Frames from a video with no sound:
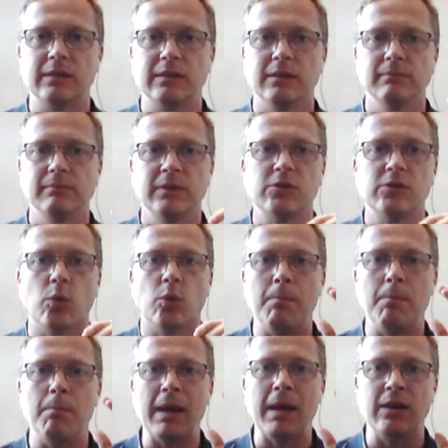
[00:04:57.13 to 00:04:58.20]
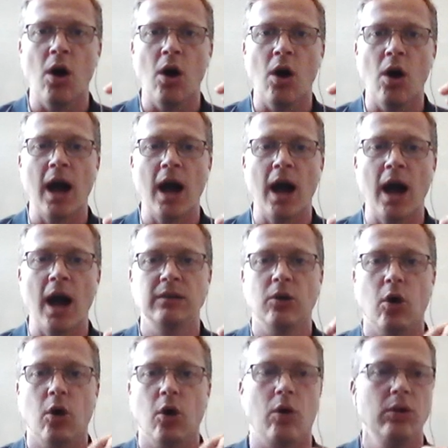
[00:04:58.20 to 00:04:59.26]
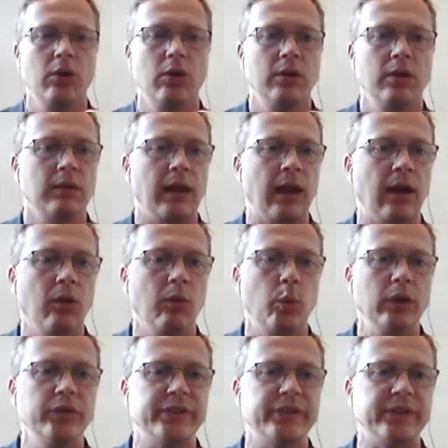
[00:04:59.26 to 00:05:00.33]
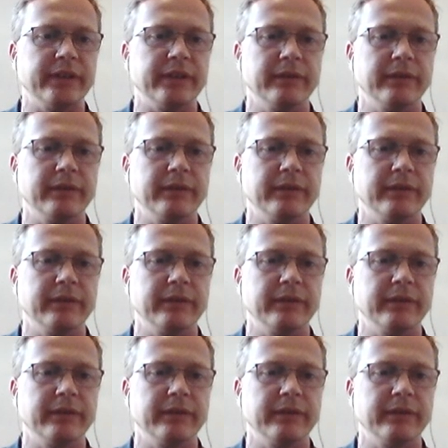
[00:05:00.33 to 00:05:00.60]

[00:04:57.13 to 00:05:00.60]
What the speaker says: So we may not call L. Wilson.